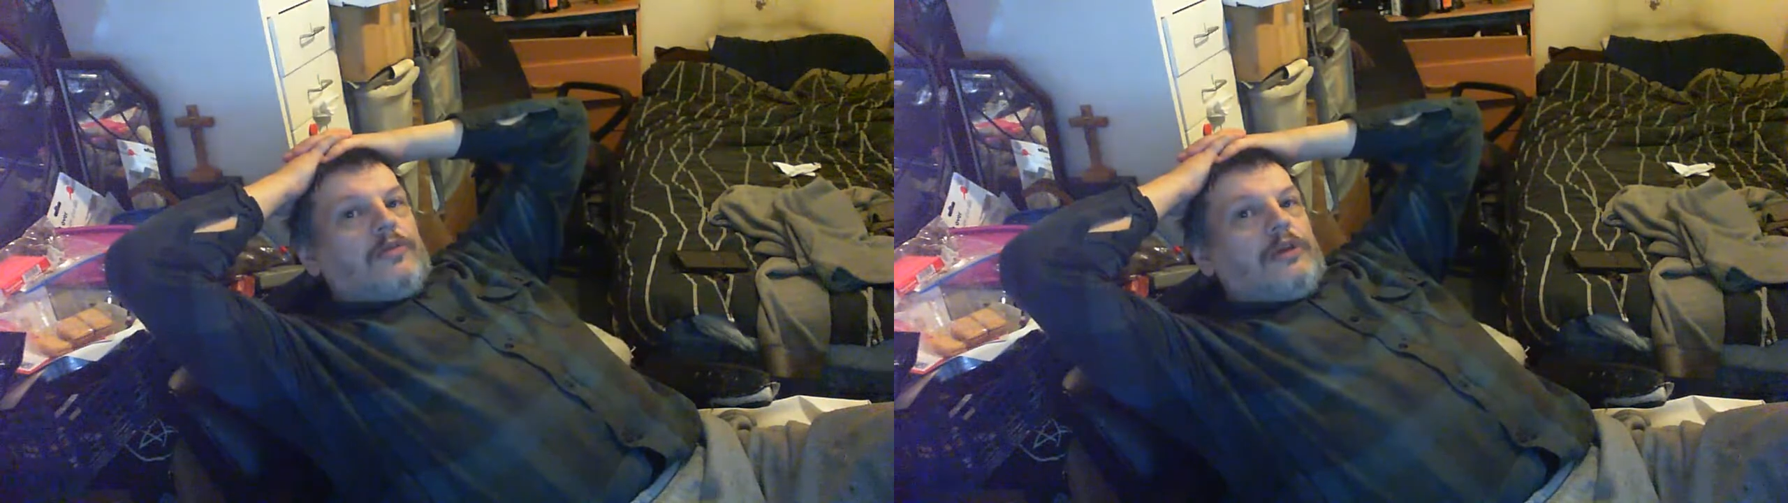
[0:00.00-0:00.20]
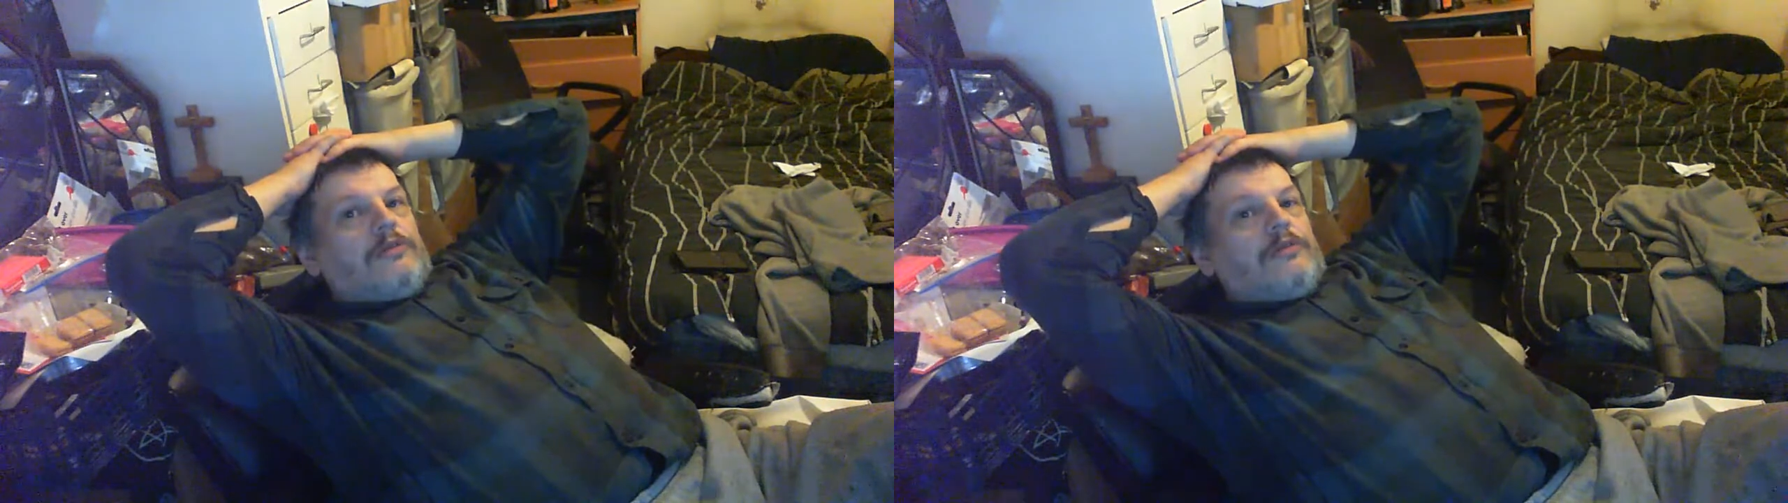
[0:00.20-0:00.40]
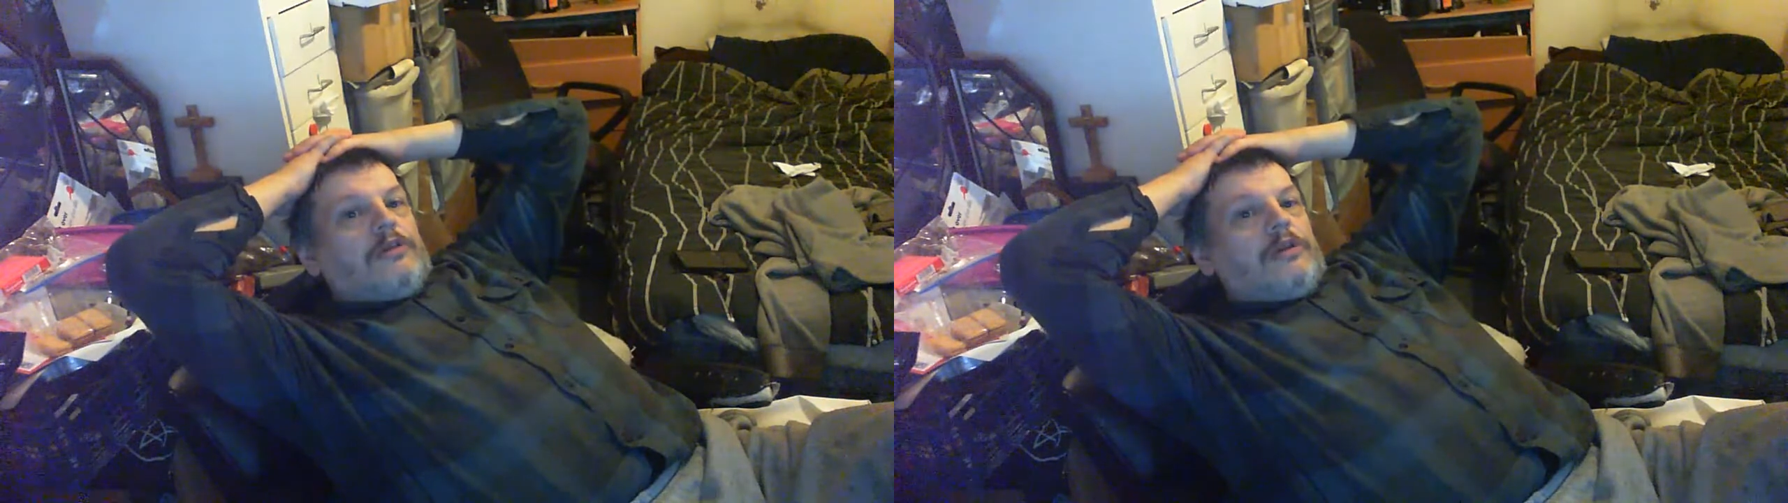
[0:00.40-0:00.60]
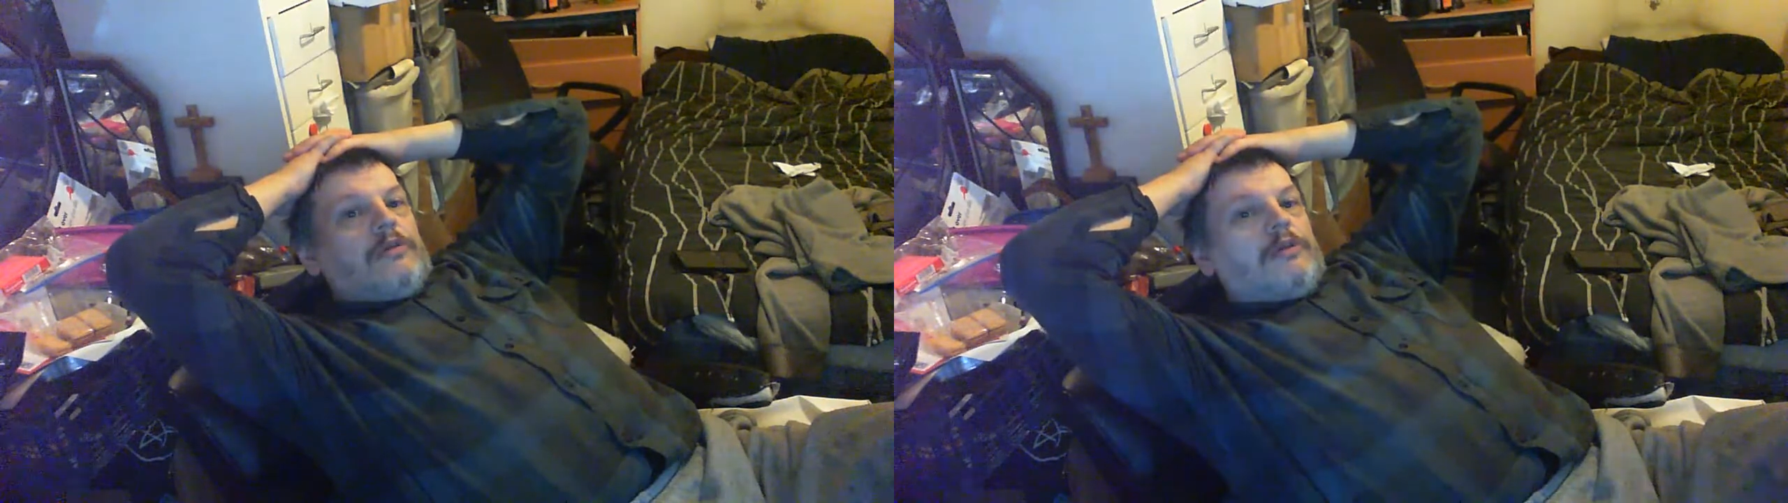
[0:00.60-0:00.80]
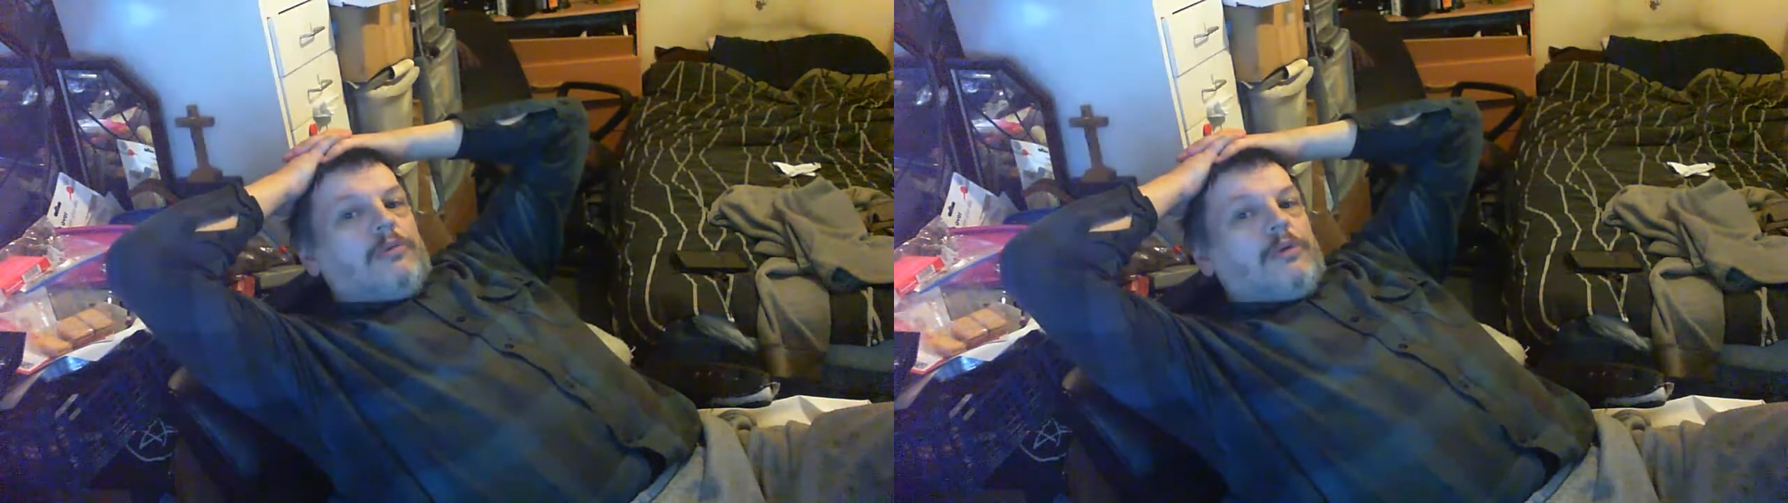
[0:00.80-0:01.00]
later in the year
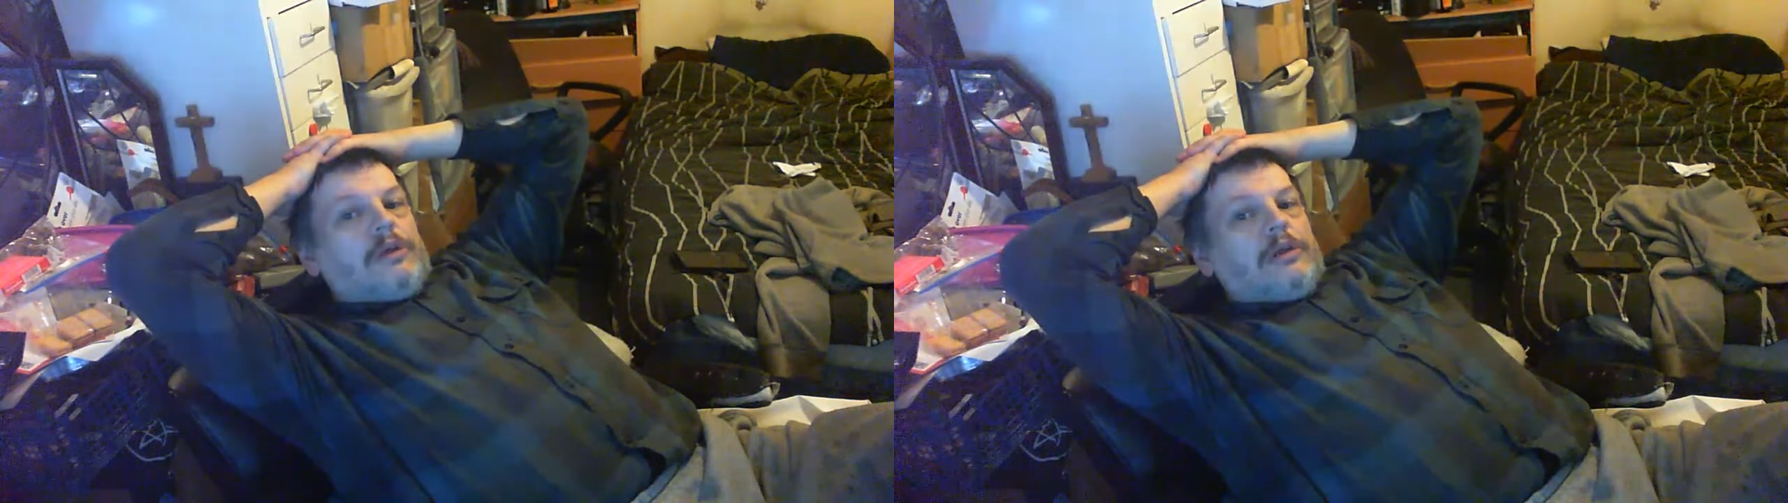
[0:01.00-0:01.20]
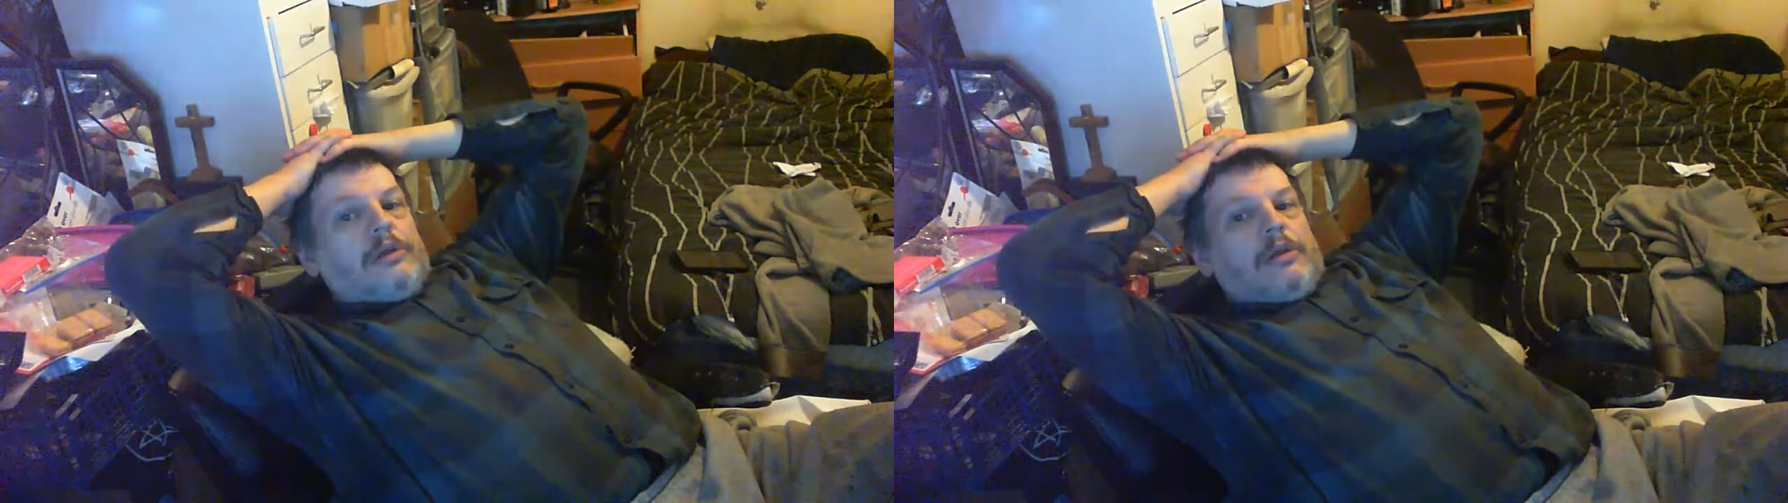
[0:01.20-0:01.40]
anyway.